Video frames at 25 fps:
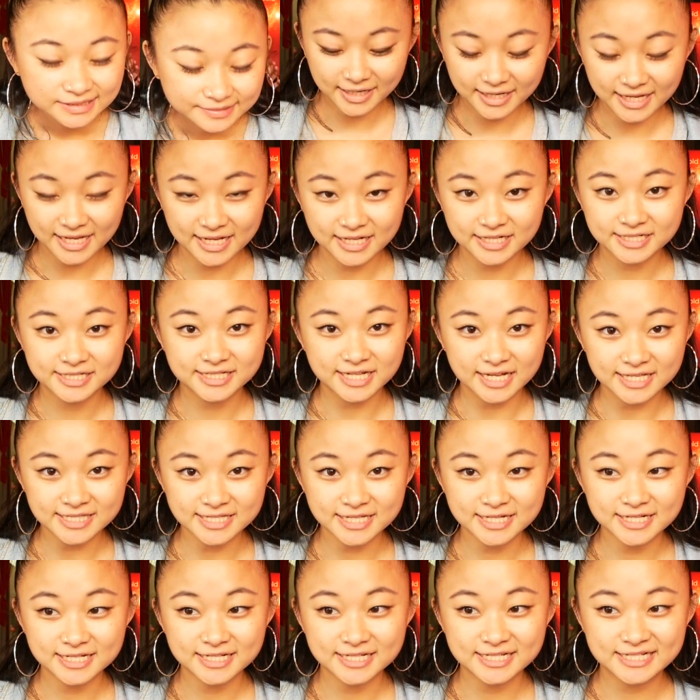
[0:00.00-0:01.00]
It
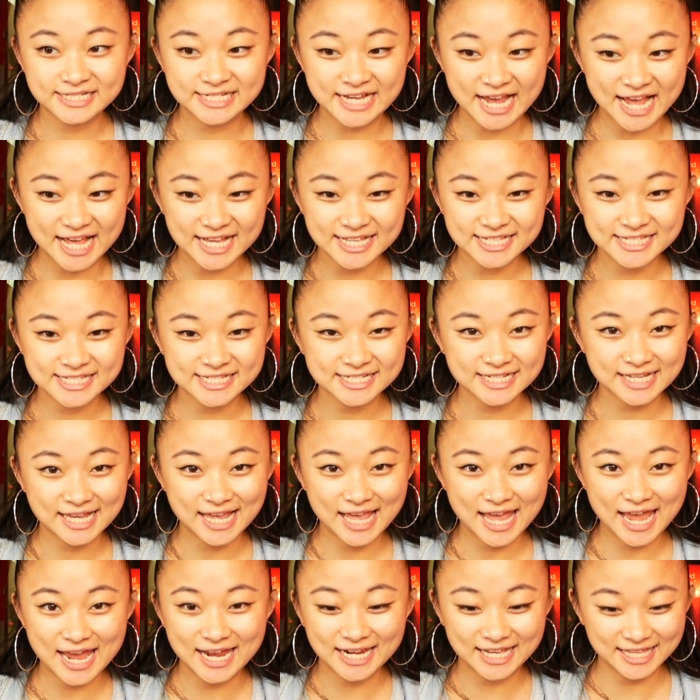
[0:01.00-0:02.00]
doesn't taste
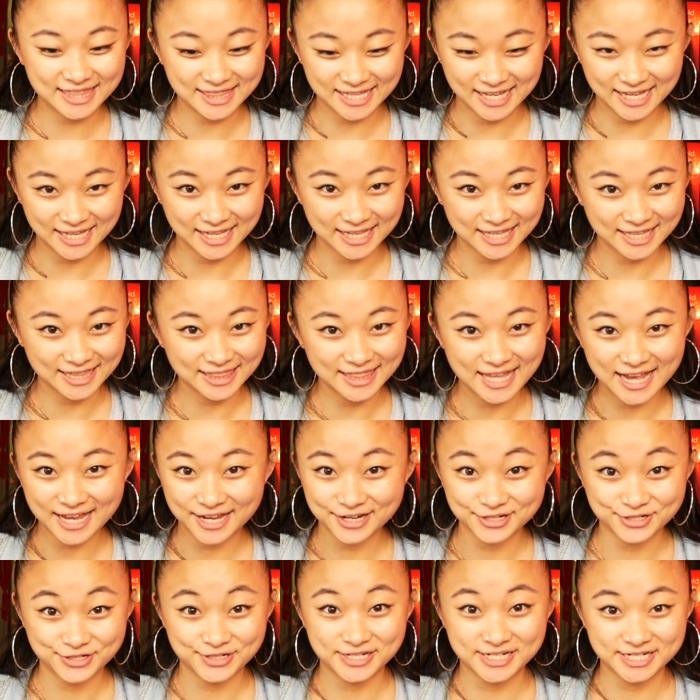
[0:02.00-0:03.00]
anything like
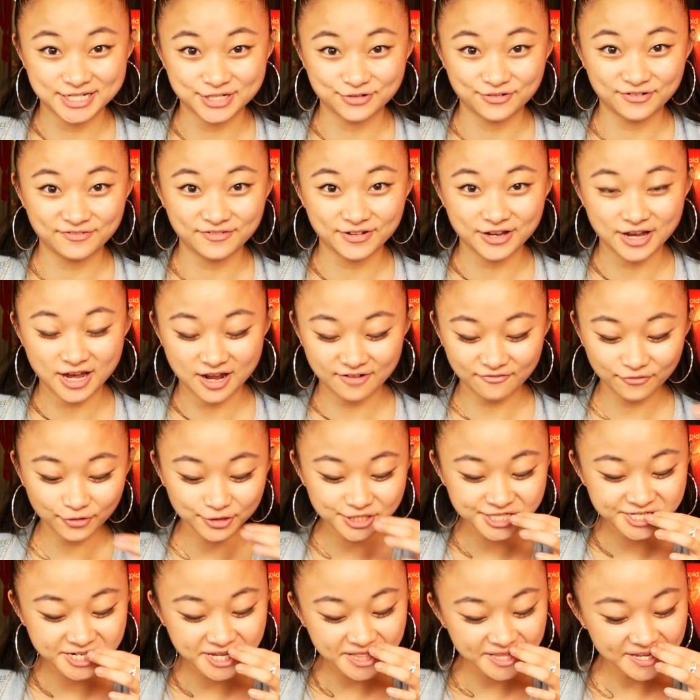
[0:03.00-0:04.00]
a traditional pho,
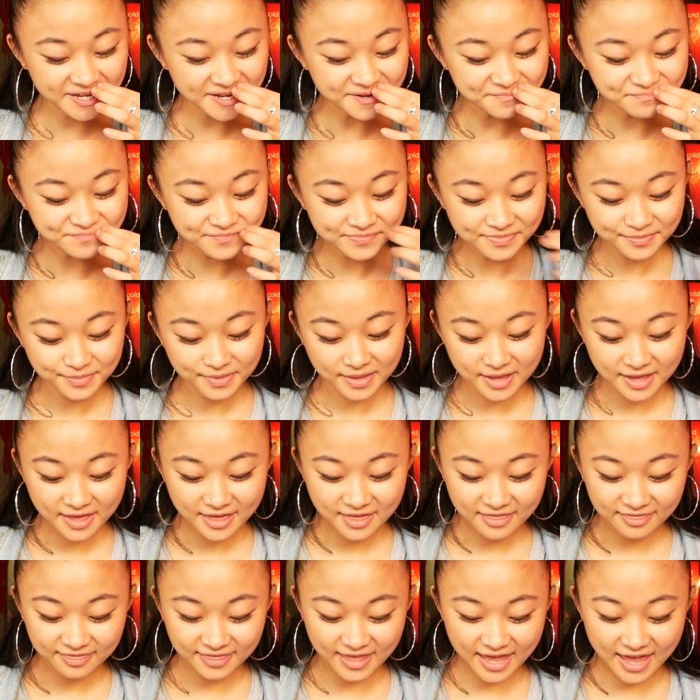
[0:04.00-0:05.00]
unfortunately.
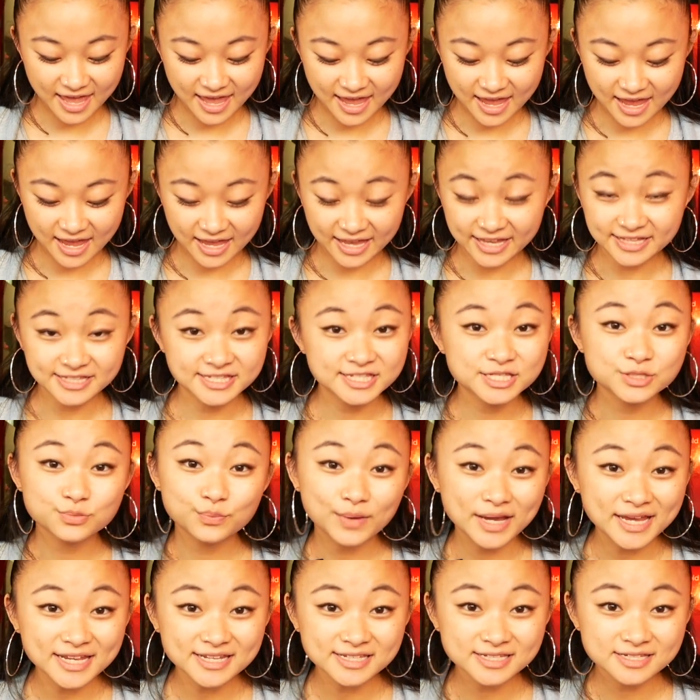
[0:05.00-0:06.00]
It's
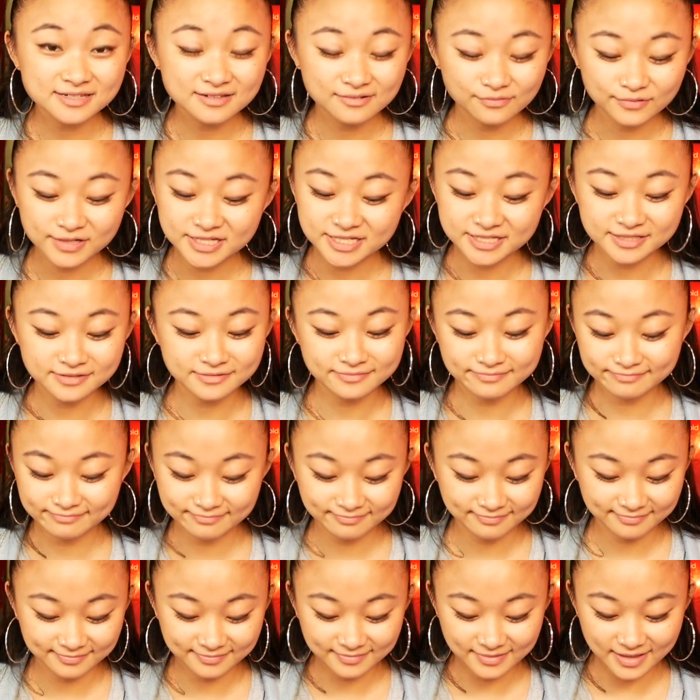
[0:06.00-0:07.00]
sweet, which is
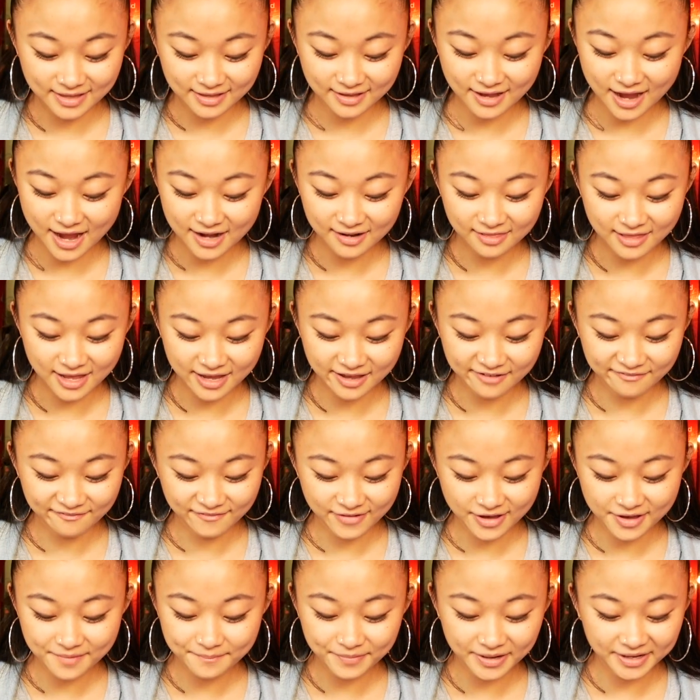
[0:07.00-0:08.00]
kind of like a
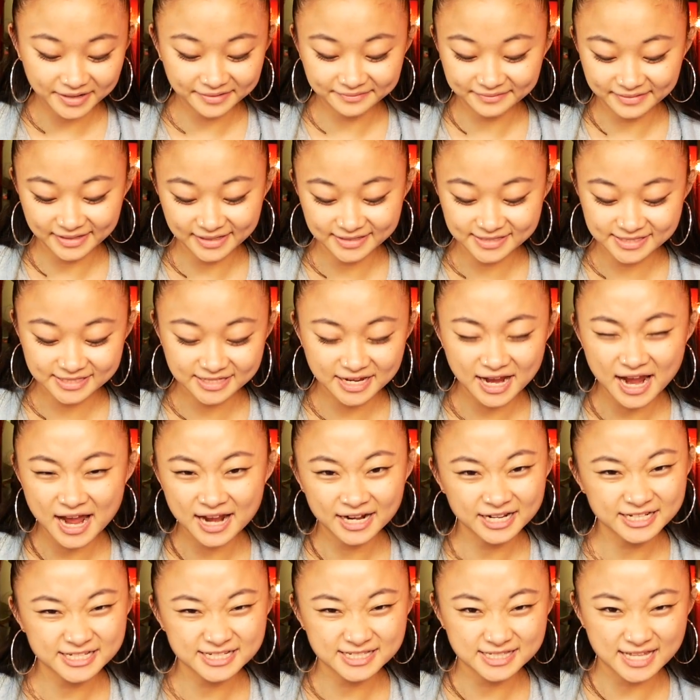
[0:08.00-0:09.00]
pho, but it's kind
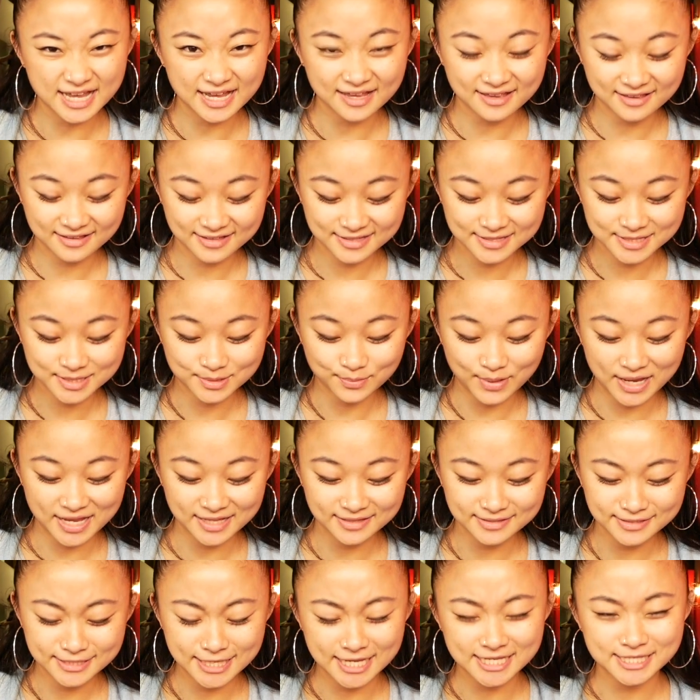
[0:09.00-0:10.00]
of just like sweet
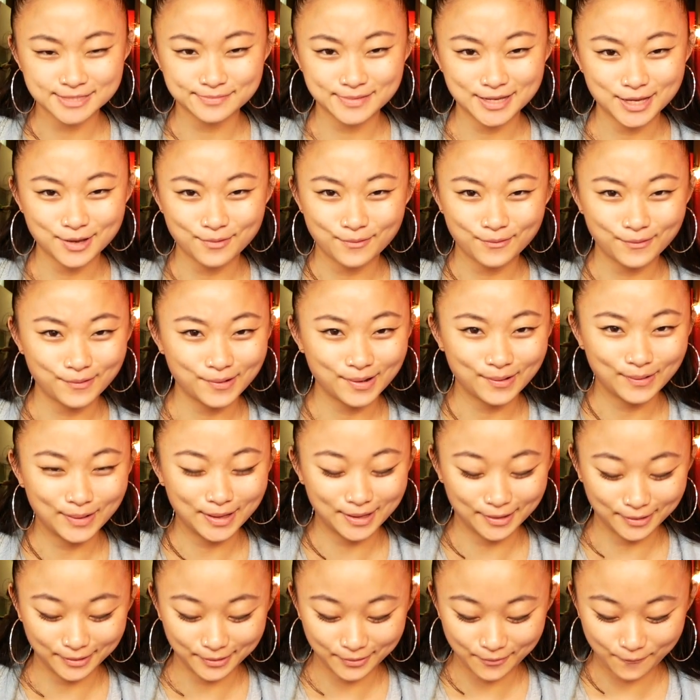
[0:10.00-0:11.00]
sesame
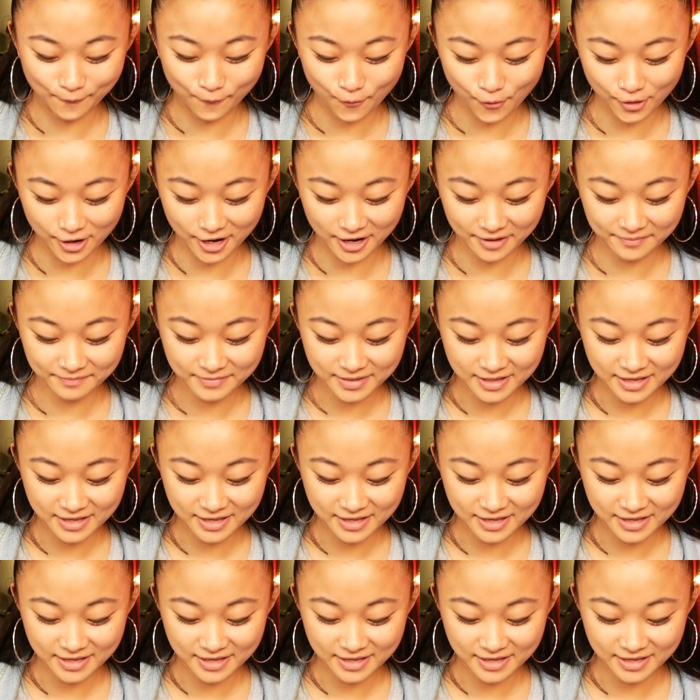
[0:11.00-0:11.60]
oil water.